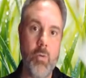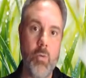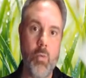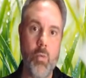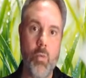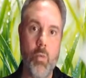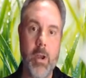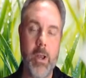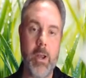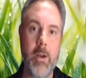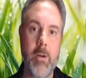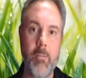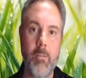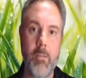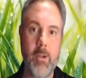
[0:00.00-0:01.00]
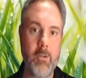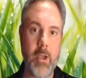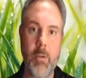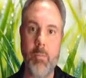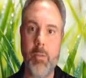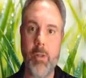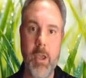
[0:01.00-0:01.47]
When in, let's
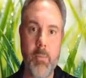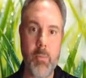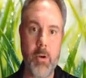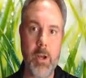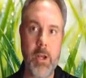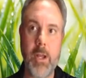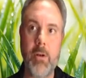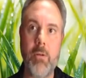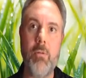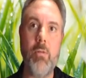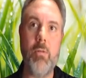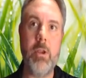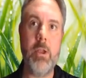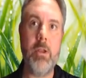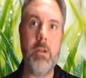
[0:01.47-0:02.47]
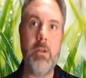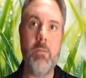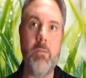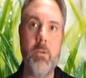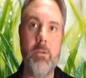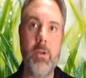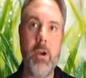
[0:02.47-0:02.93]
say, plant breeding,
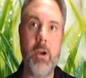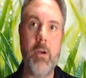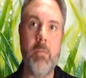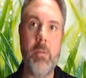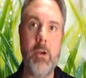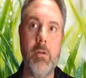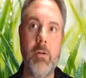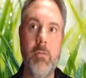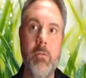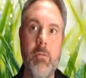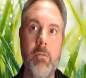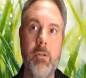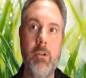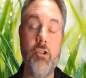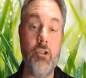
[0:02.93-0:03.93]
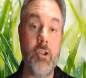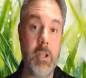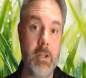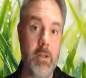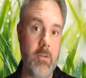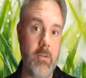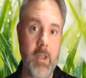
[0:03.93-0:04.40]
we'll talk about the
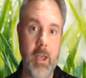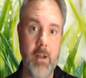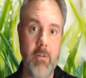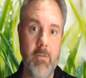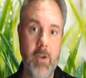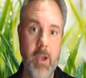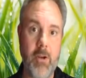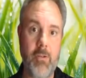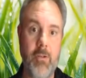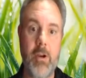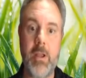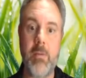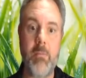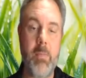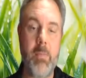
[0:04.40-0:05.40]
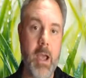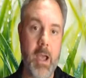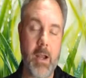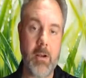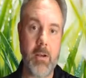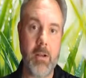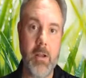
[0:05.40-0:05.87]
genes that affect or
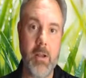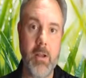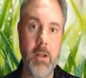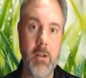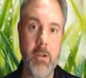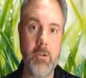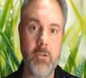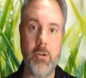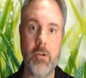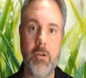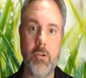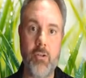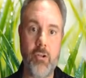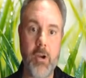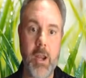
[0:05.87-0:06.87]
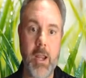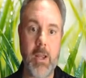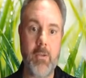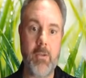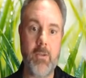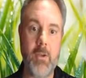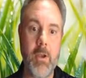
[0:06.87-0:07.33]
impact certain
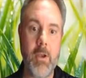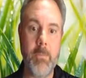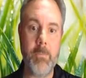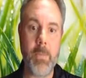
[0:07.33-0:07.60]
traits,